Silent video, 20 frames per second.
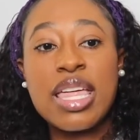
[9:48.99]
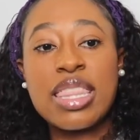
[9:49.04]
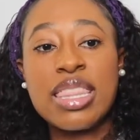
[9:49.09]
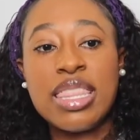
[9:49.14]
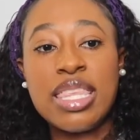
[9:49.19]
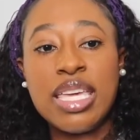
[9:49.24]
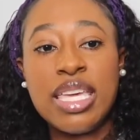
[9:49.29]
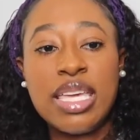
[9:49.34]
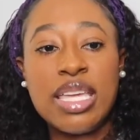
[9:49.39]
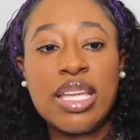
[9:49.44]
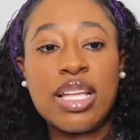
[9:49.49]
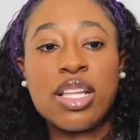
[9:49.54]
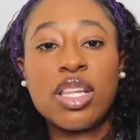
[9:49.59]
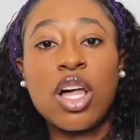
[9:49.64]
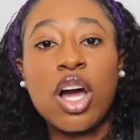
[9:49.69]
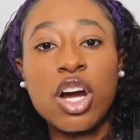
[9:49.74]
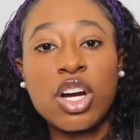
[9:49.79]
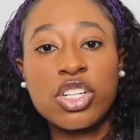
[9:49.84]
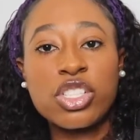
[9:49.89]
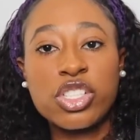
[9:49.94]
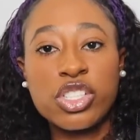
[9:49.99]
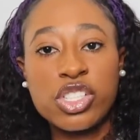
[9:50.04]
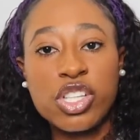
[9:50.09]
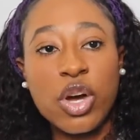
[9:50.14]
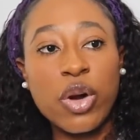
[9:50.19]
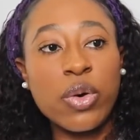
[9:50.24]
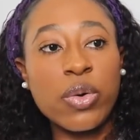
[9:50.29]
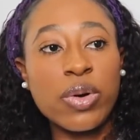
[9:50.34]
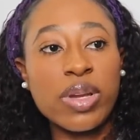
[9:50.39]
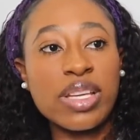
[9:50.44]
the larger
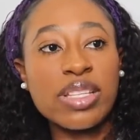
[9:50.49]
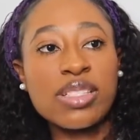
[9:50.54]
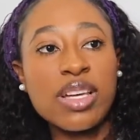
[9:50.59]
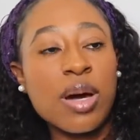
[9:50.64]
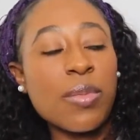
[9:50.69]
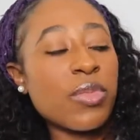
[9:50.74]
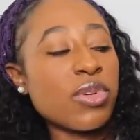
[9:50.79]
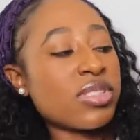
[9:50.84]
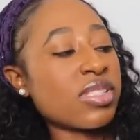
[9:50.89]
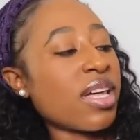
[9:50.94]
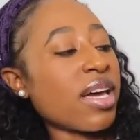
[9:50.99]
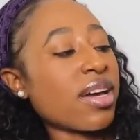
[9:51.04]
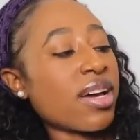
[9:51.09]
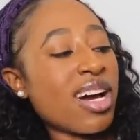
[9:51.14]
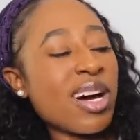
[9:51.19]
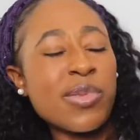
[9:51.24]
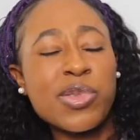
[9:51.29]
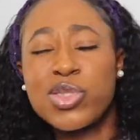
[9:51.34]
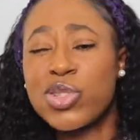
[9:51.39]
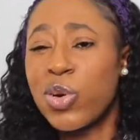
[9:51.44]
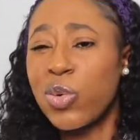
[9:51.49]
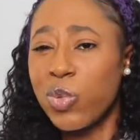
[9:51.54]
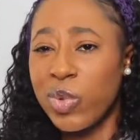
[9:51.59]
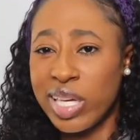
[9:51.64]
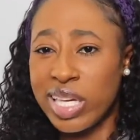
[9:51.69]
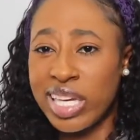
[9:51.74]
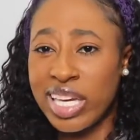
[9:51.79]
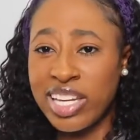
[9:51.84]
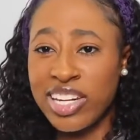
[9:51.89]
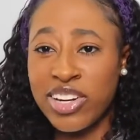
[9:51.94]
tote is almost a
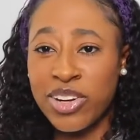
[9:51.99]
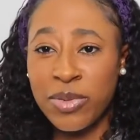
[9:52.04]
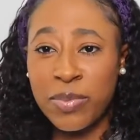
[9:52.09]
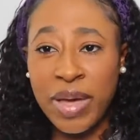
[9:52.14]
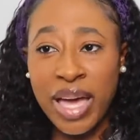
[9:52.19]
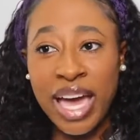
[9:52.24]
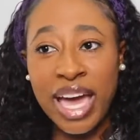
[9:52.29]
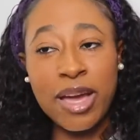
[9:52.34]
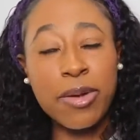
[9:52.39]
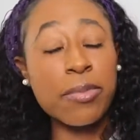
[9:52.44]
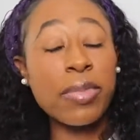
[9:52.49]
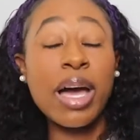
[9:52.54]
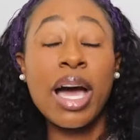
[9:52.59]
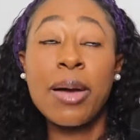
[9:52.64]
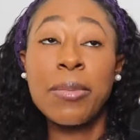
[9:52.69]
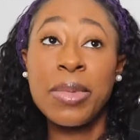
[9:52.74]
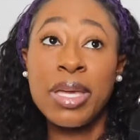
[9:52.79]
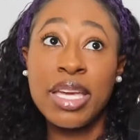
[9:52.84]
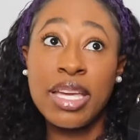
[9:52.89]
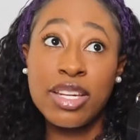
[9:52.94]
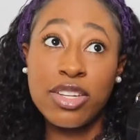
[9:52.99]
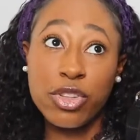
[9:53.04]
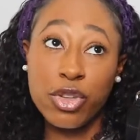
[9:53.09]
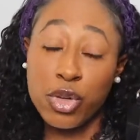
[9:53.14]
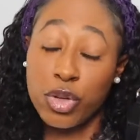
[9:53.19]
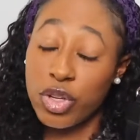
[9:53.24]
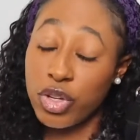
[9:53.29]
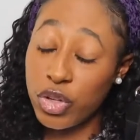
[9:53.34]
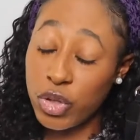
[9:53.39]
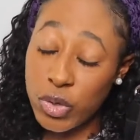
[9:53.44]
weekender bag, but I mean,
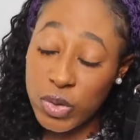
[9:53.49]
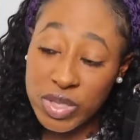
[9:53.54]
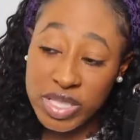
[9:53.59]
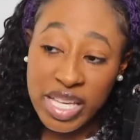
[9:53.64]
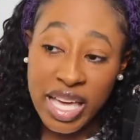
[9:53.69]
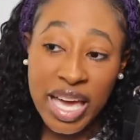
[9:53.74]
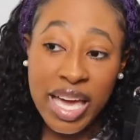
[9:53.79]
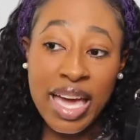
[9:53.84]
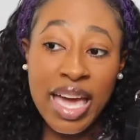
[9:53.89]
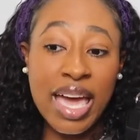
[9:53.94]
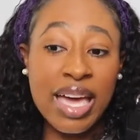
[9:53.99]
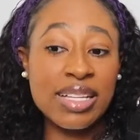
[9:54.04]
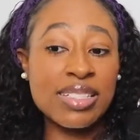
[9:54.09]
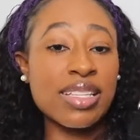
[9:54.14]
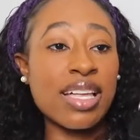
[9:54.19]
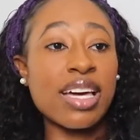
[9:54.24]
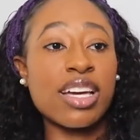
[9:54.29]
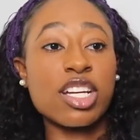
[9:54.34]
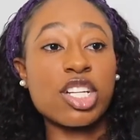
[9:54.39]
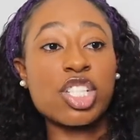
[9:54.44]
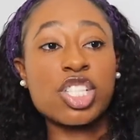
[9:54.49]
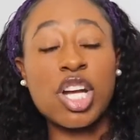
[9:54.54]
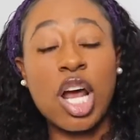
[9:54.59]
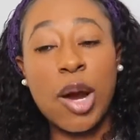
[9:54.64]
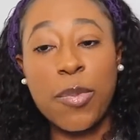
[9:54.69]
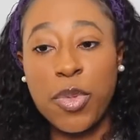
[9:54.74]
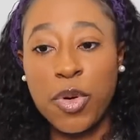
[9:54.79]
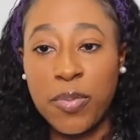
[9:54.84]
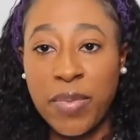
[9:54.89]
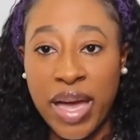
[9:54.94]
you can use that as like a
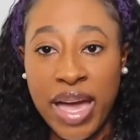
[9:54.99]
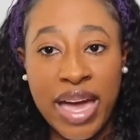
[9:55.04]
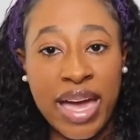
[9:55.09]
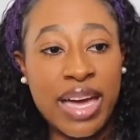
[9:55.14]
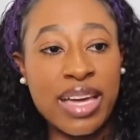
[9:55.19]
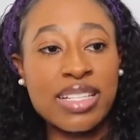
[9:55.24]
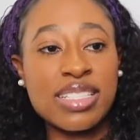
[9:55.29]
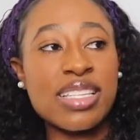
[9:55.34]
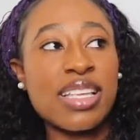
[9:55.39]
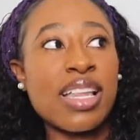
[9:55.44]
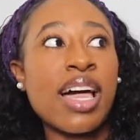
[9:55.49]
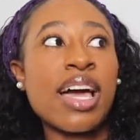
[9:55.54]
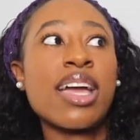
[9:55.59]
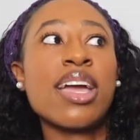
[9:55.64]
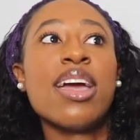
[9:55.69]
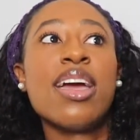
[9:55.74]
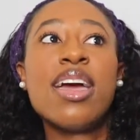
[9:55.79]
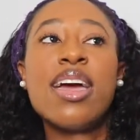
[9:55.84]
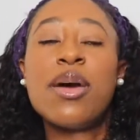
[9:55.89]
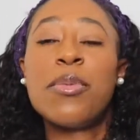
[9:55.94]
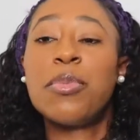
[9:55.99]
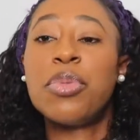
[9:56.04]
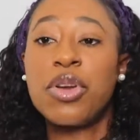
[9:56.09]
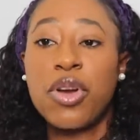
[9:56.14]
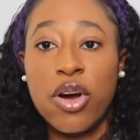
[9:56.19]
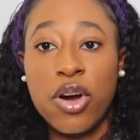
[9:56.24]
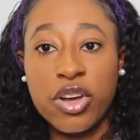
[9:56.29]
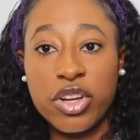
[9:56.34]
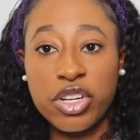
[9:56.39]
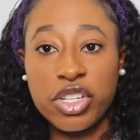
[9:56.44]
shopper bag to like put
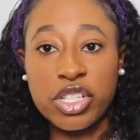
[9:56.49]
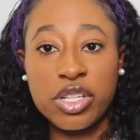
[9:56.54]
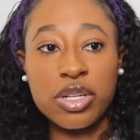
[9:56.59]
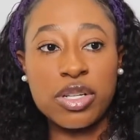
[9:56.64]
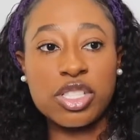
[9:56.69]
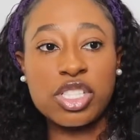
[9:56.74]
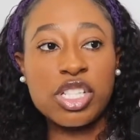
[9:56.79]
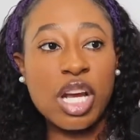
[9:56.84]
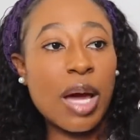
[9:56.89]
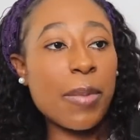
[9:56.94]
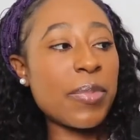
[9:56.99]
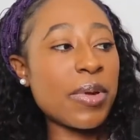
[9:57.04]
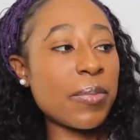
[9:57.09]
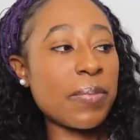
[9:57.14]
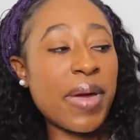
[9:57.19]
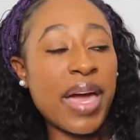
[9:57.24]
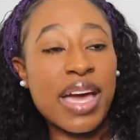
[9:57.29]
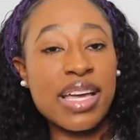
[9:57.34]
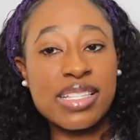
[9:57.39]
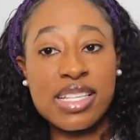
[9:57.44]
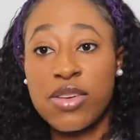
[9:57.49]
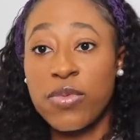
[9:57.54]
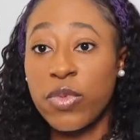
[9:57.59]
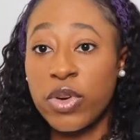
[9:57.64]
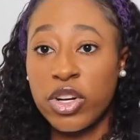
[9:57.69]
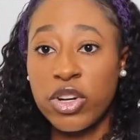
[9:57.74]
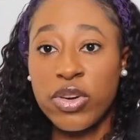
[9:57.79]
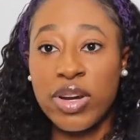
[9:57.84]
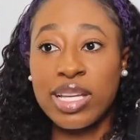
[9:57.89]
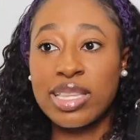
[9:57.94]
all your shopping bags in
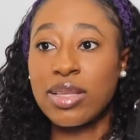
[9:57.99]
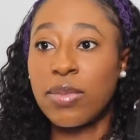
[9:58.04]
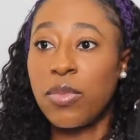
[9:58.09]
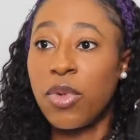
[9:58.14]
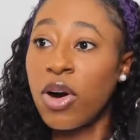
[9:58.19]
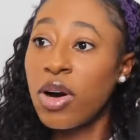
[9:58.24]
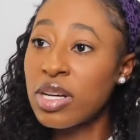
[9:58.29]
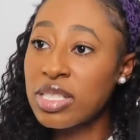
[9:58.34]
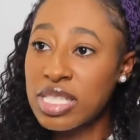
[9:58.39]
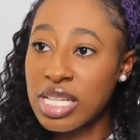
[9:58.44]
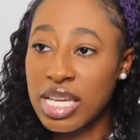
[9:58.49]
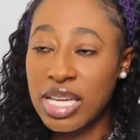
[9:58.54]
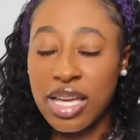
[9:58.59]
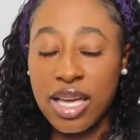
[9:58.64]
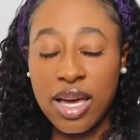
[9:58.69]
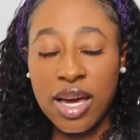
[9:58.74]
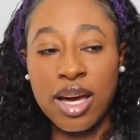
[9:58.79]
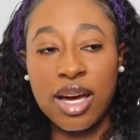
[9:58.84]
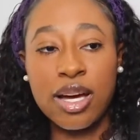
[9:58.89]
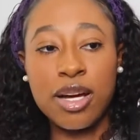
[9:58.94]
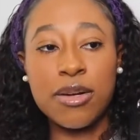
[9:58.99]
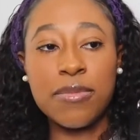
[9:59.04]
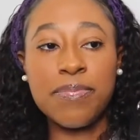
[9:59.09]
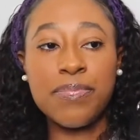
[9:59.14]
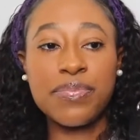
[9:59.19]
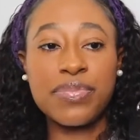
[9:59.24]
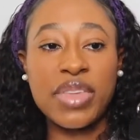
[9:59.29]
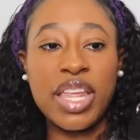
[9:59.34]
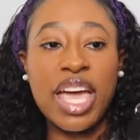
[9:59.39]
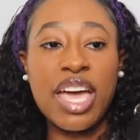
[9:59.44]
when you're at the mall, to
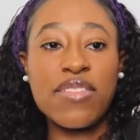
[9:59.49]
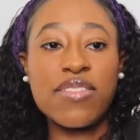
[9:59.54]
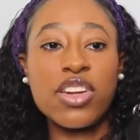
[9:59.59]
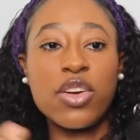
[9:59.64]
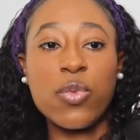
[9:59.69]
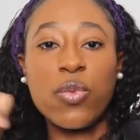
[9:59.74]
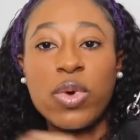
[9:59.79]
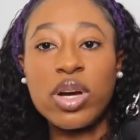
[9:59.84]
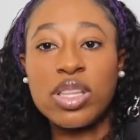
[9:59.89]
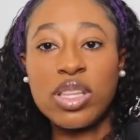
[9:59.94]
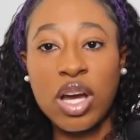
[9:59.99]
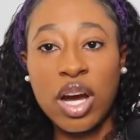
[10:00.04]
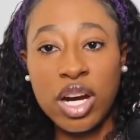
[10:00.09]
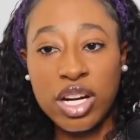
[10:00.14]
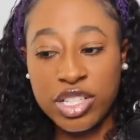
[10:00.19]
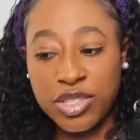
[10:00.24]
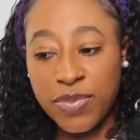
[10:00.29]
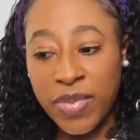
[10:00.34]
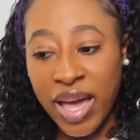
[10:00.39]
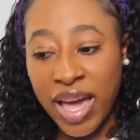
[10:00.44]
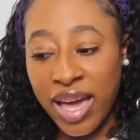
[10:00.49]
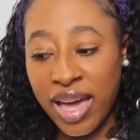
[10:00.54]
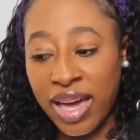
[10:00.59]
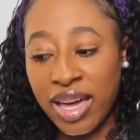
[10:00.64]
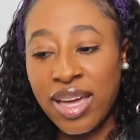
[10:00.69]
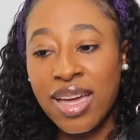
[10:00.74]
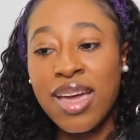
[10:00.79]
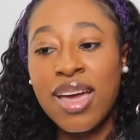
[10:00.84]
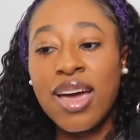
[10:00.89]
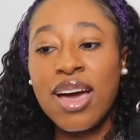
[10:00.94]
have it in one large
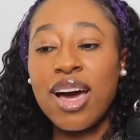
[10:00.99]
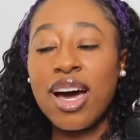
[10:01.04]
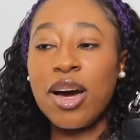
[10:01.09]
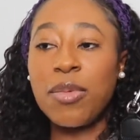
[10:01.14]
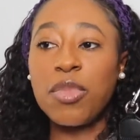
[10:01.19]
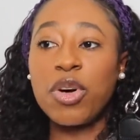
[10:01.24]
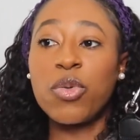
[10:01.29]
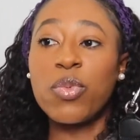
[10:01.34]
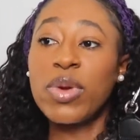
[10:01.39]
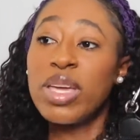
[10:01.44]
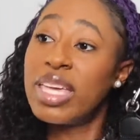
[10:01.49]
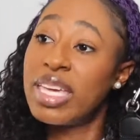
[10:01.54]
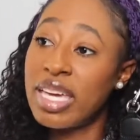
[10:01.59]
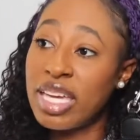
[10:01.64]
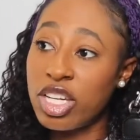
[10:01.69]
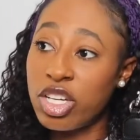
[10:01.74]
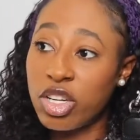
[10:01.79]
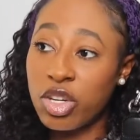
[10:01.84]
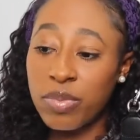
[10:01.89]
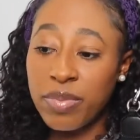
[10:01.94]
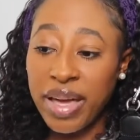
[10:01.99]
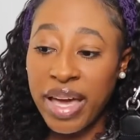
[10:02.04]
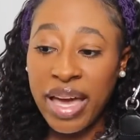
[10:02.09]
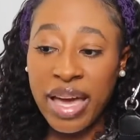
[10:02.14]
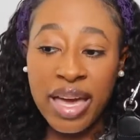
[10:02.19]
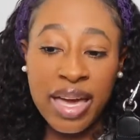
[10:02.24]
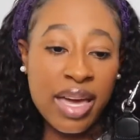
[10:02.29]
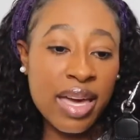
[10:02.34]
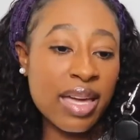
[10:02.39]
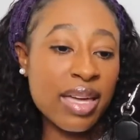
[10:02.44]
bag. A weekender
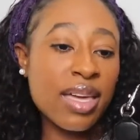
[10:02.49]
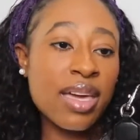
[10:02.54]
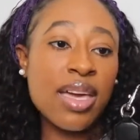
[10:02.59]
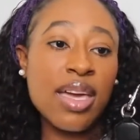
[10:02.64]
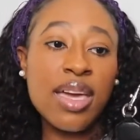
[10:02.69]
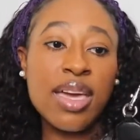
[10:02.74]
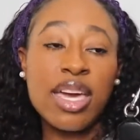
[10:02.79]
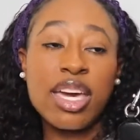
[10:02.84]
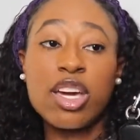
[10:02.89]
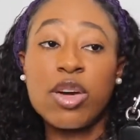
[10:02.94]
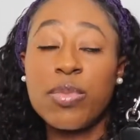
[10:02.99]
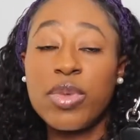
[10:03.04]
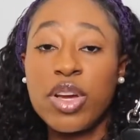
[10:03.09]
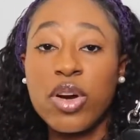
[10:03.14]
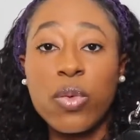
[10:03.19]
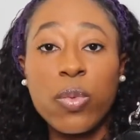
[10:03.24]
bag, it could be a